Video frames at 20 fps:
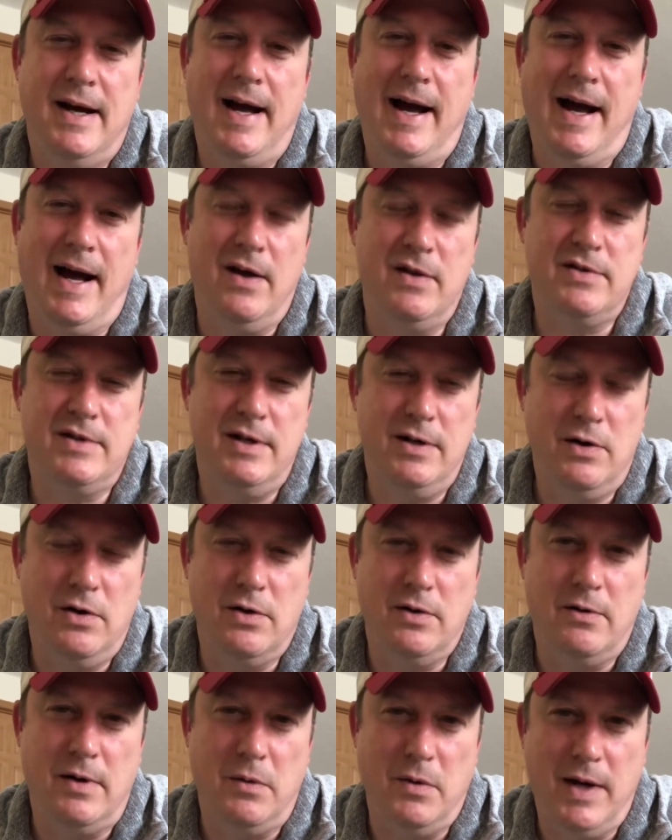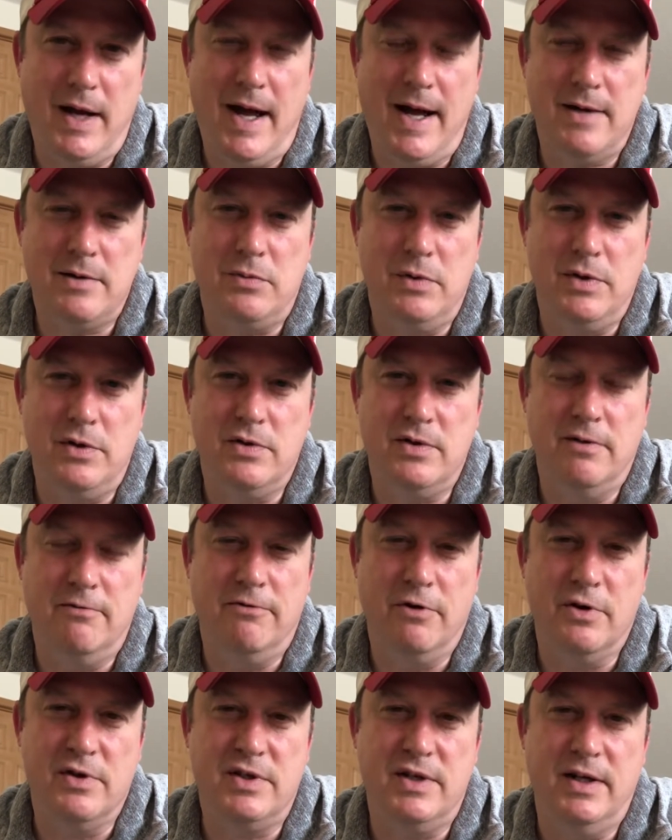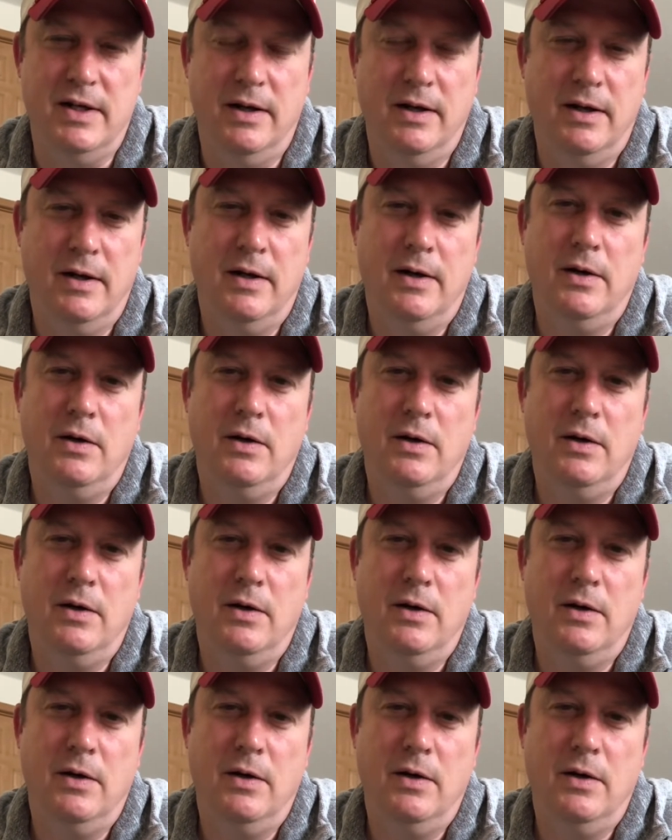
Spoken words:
How's he going to react when there's adversity?